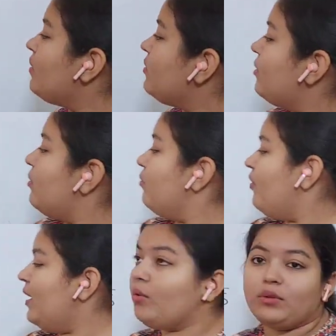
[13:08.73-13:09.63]
We know
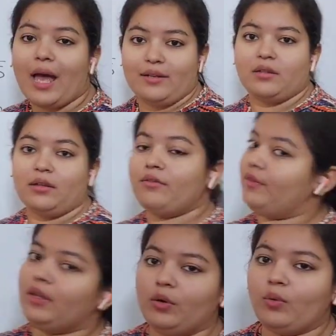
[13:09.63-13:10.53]
that
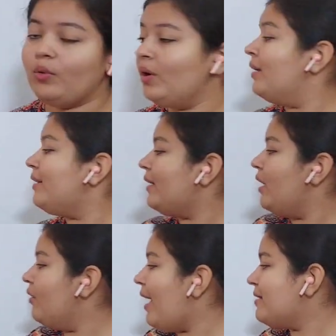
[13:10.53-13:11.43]
x
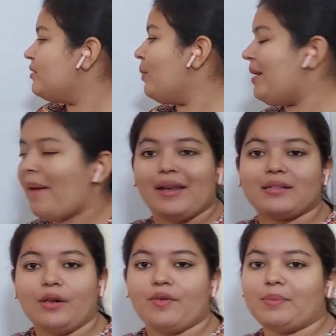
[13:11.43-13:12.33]
square minus alpha
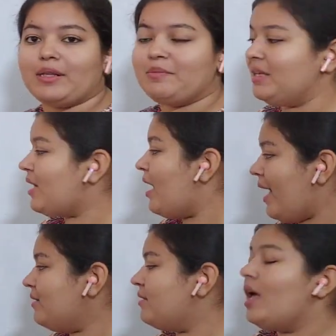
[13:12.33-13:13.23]
plus beta x
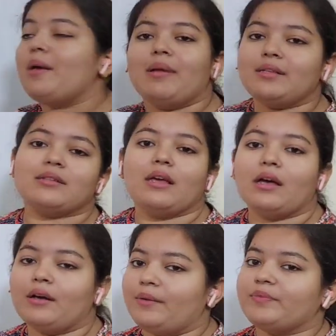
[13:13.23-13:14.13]
plus
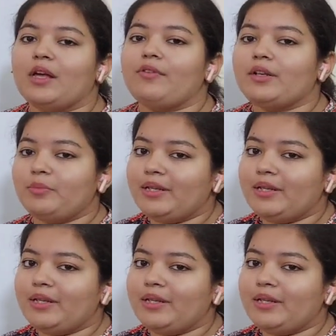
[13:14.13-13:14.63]
alpha into beta.